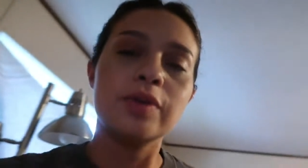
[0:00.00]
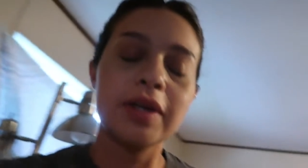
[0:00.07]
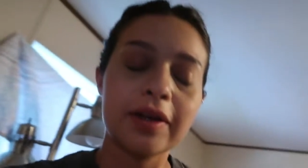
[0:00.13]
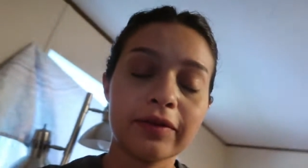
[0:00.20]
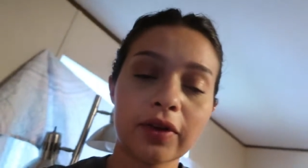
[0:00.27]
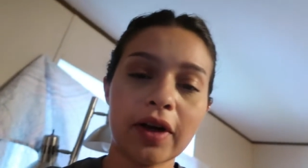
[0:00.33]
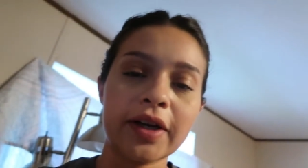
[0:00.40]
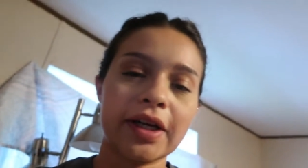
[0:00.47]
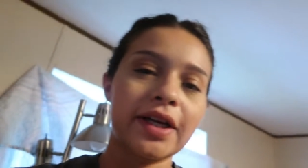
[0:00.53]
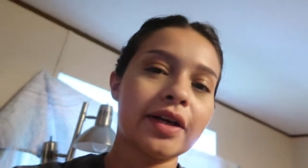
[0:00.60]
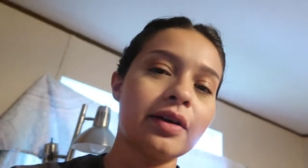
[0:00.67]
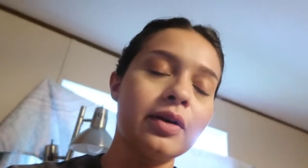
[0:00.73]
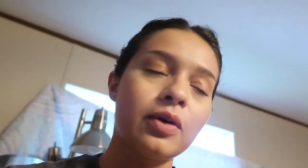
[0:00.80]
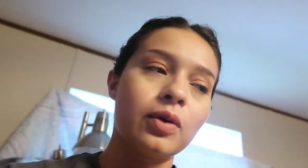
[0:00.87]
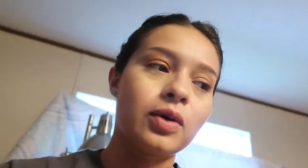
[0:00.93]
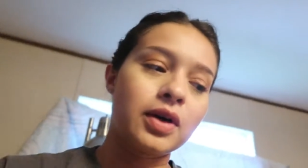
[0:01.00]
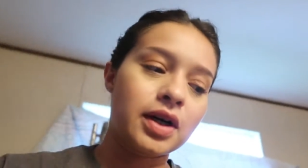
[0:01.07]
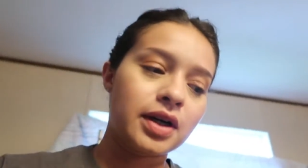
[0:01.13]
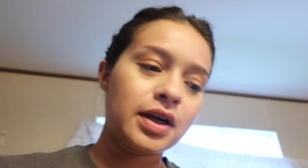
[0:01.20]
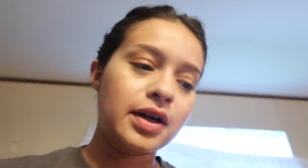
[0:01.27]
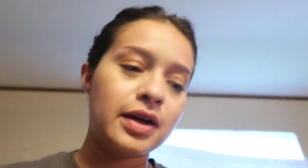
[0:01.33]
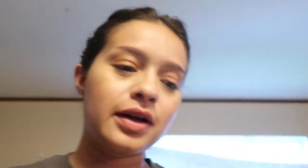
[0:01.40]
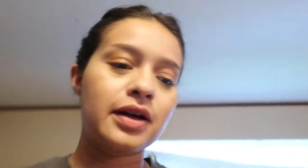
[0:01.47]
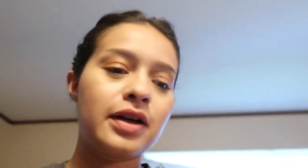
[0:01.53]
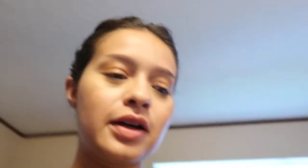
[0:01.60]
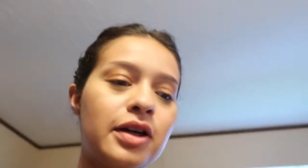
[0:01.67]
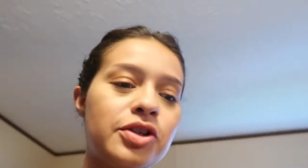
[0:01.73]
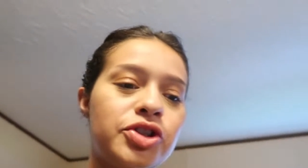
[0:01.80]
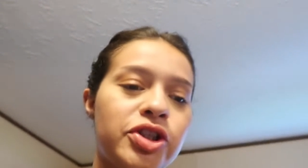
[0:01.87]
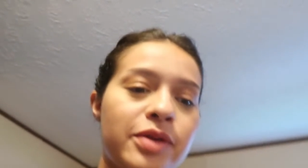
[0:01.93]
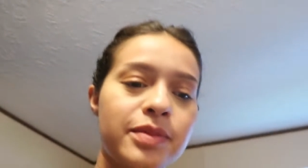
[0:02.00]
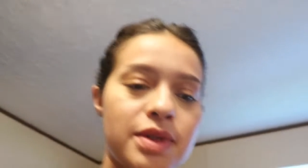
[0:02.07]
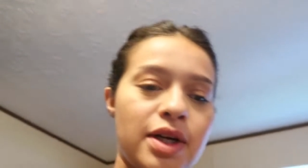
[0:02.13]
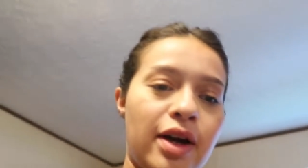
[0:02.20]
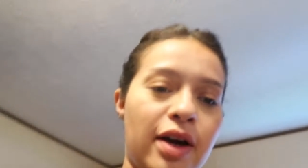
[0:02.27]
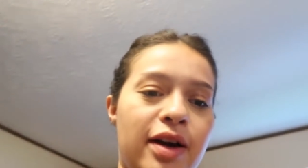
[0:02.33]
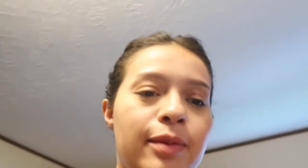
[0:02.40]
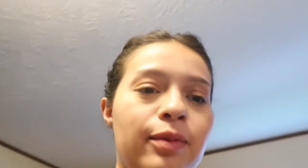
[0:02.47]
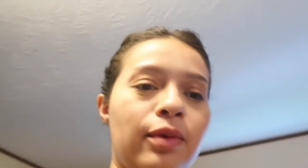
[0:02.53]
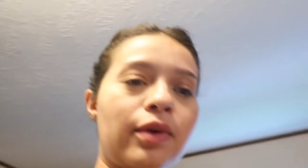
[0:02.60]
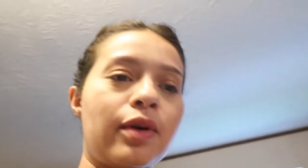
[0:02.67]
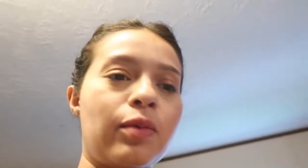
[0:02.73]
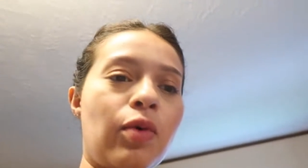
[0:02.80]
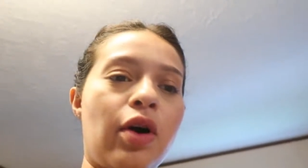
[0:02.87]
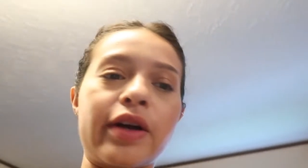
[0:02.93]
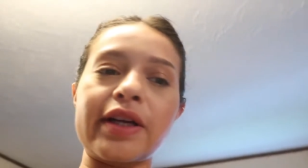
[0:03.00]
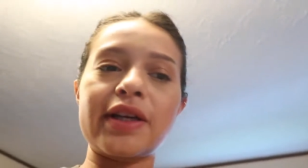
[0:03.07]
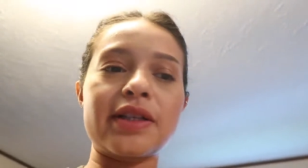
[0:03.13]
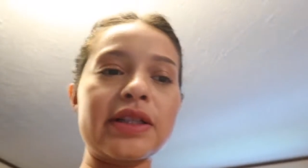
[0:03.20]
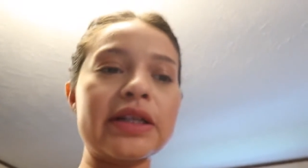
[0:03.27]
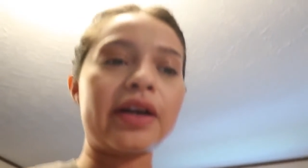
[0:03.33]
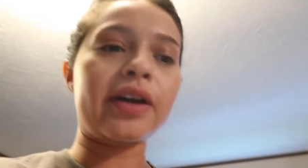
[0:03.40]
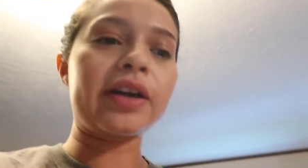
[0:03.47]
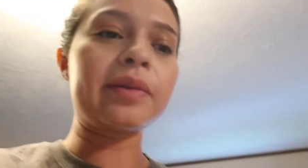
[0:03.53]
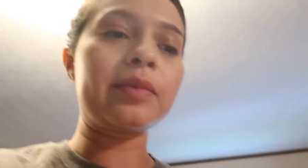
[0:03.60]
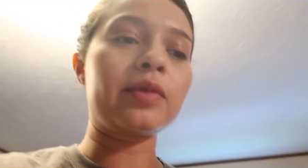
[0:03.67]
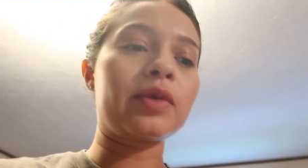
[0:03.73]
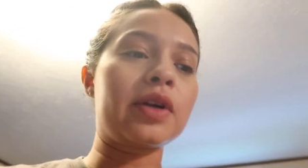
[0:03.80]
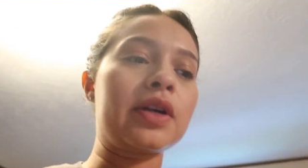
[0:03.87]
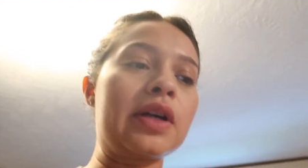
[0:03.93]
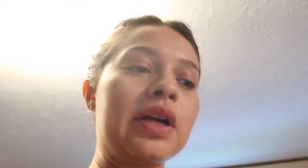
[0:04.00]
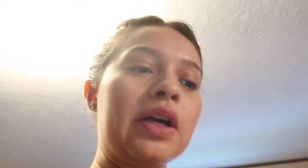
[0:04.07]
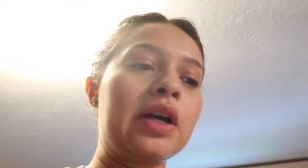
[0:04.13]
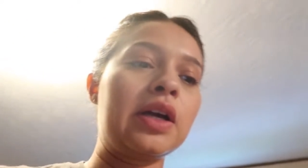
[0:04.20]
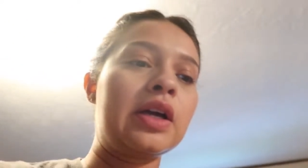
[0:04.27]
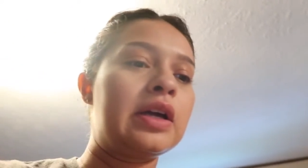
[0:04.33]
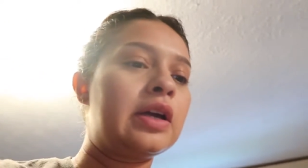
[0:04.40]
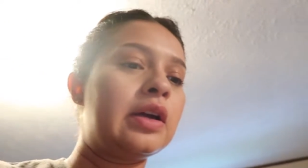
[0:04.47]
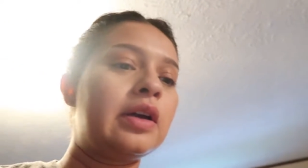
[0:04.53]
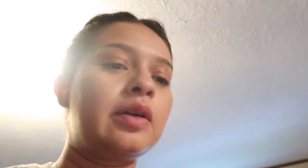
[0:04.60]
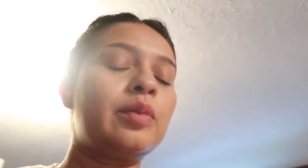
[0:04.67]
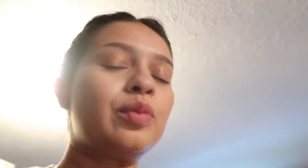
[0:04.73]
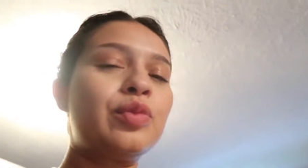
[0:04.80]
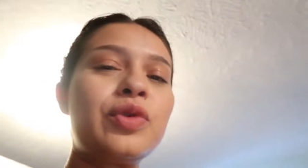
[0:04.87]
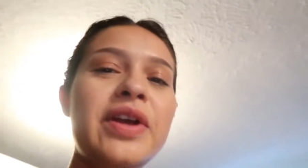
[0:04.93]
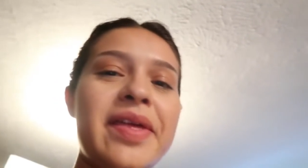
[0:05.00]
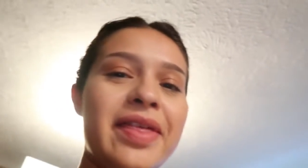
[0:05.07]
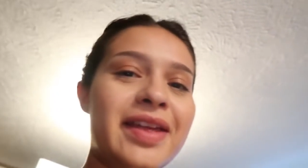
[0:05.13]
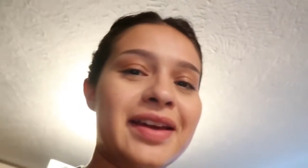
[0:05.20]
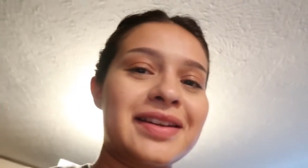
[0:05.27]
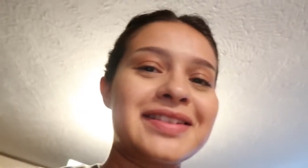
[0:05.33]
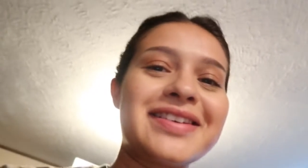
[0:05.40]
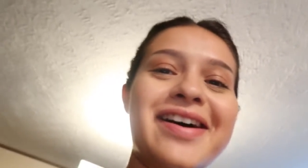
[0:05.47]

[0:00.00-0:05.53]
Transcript: do any vlogging or gym time or walking time or breathing